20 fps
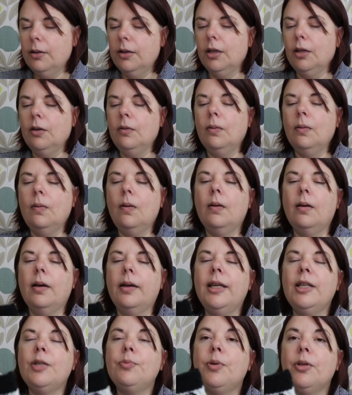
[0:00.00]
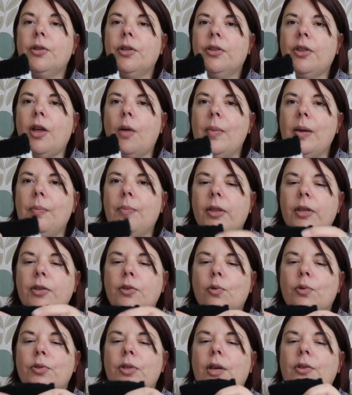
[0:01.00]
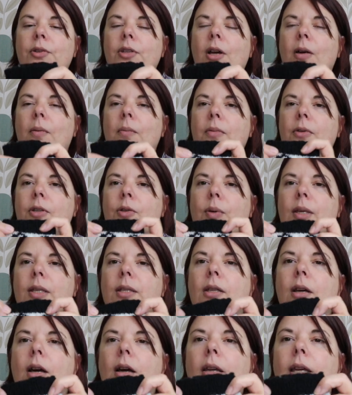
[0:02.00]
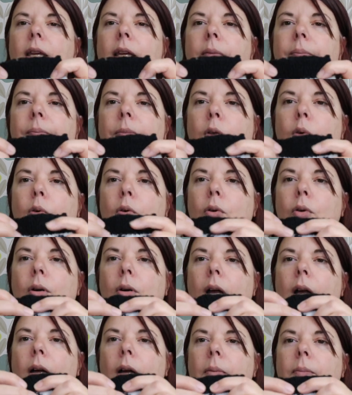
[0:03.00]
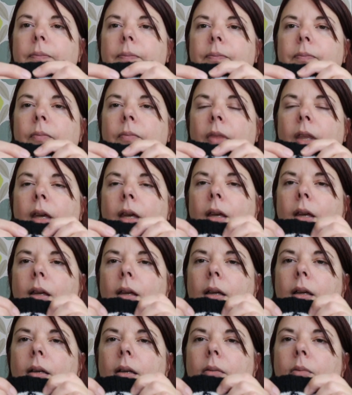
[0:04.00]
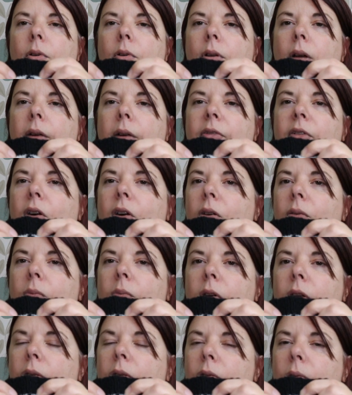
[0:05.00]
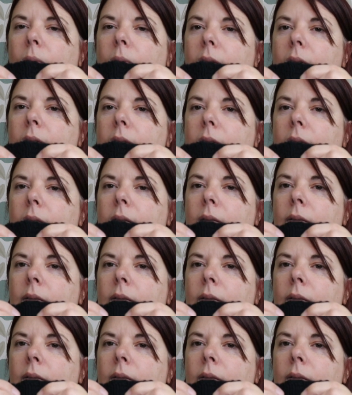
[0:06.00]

need to put the thumb in, but there's also some Swiss darning, or I've forgotten what you call it,